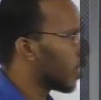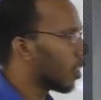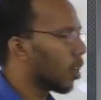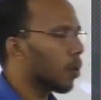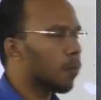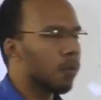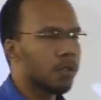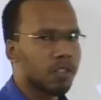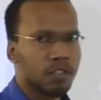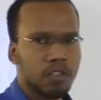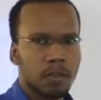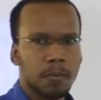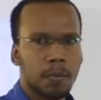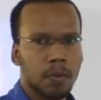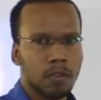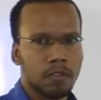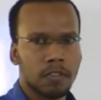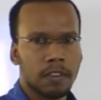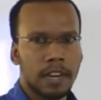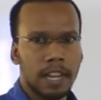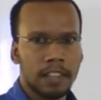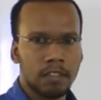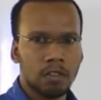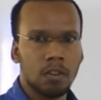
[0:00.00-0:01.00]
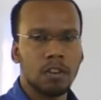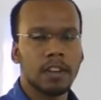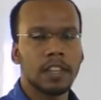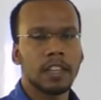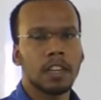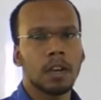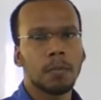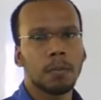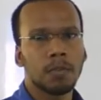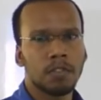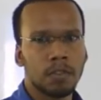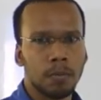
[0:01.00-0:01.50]
decomposition process, natural
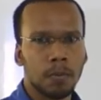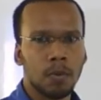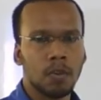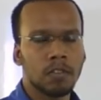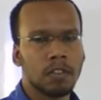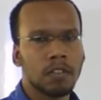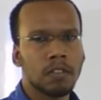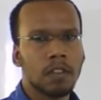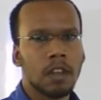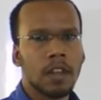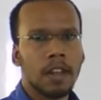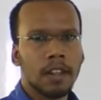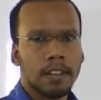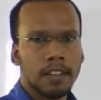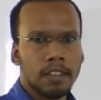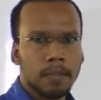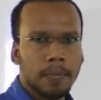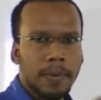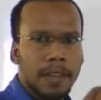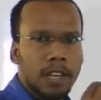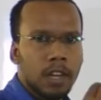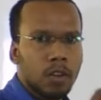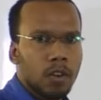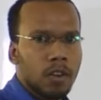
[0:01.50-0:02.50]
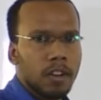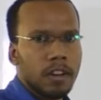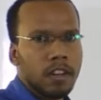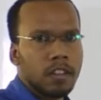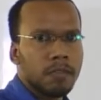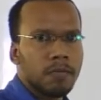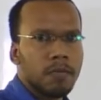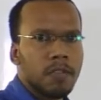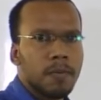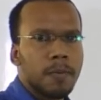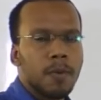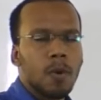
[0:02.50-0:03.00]
decomposition process. This
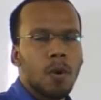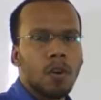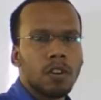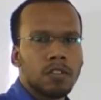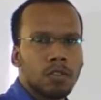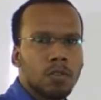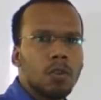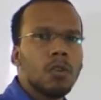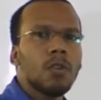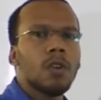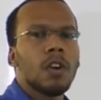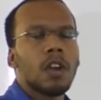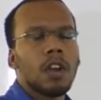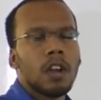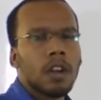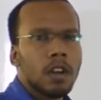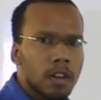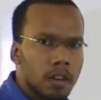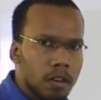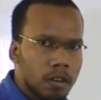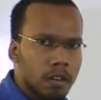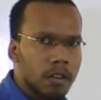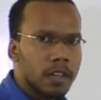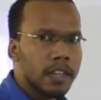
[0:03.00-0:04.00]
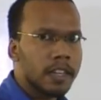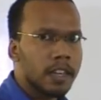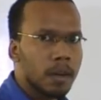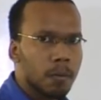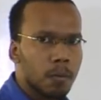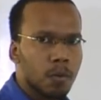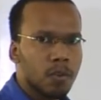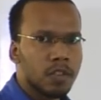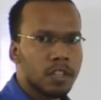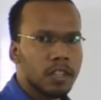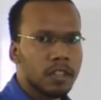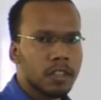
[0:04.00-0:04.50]
microorganism will be also
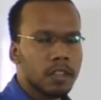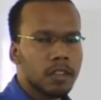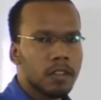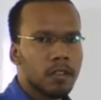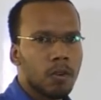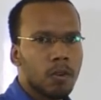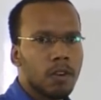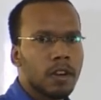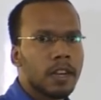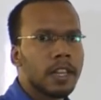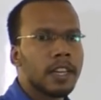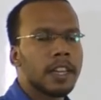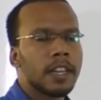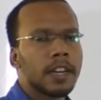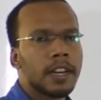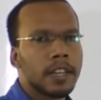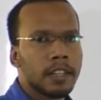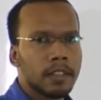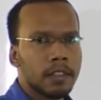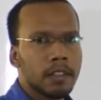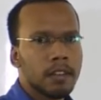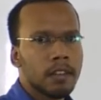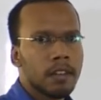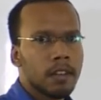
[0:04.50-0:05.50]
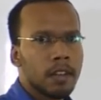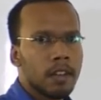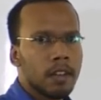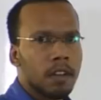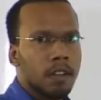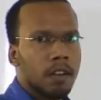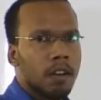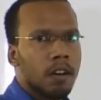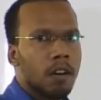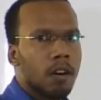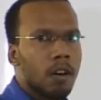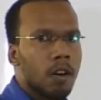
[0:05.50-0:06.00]
decomposing the or degrading the
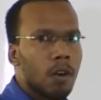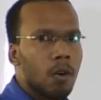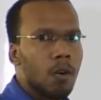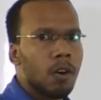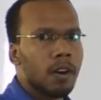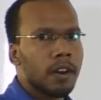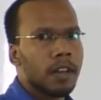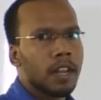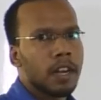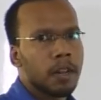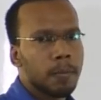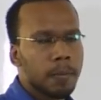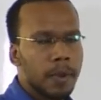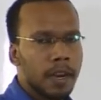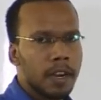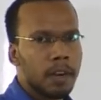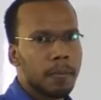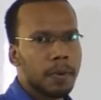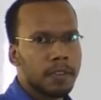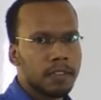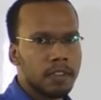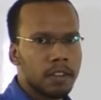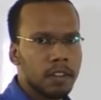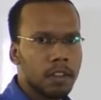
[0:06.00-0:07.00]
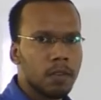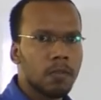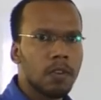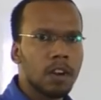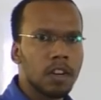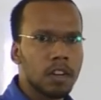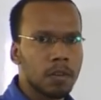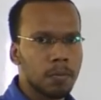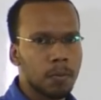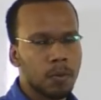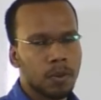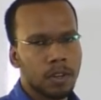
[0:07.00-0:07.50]
organic matter present in the
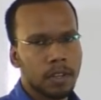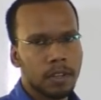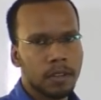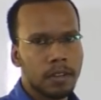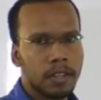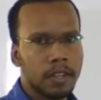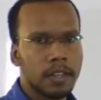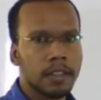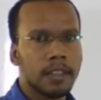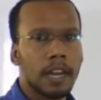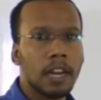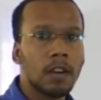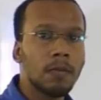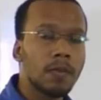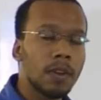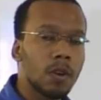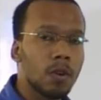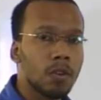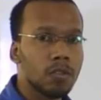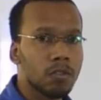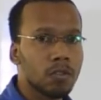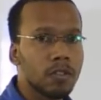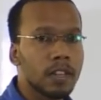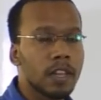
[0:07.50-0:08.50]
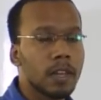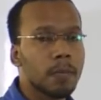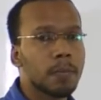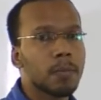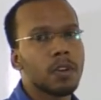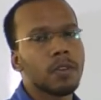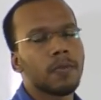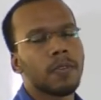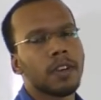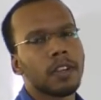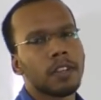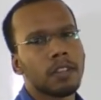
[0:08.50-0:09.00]
water body. In that way also they are
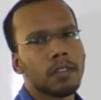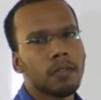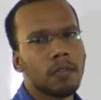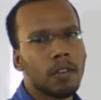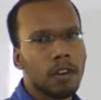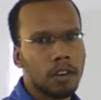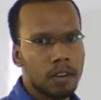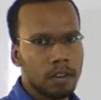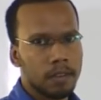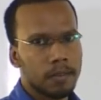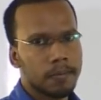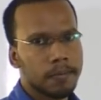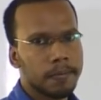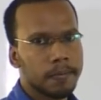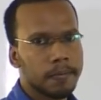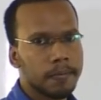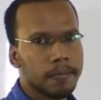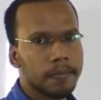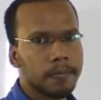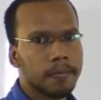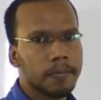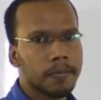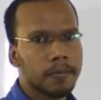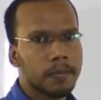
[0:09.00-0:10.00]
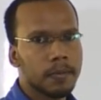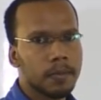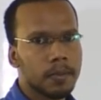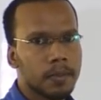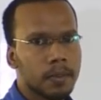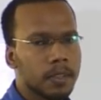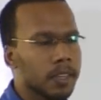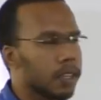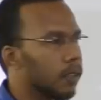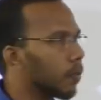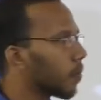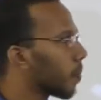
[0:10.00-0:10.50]
purifying the water.
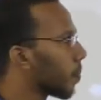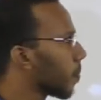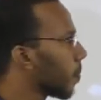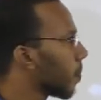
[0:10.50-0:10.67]
Okay.